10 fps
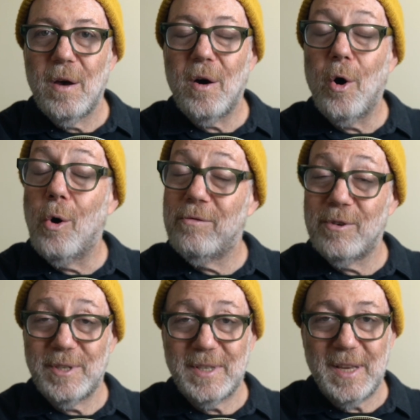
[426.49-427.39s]
over
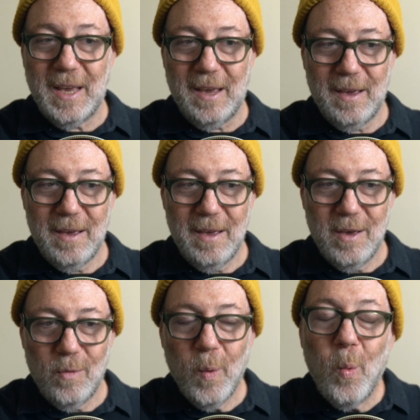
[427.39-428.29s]
C.
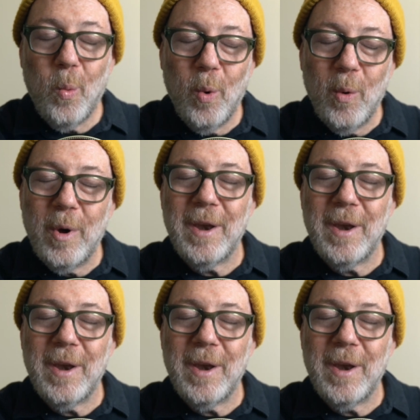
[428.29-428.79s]
We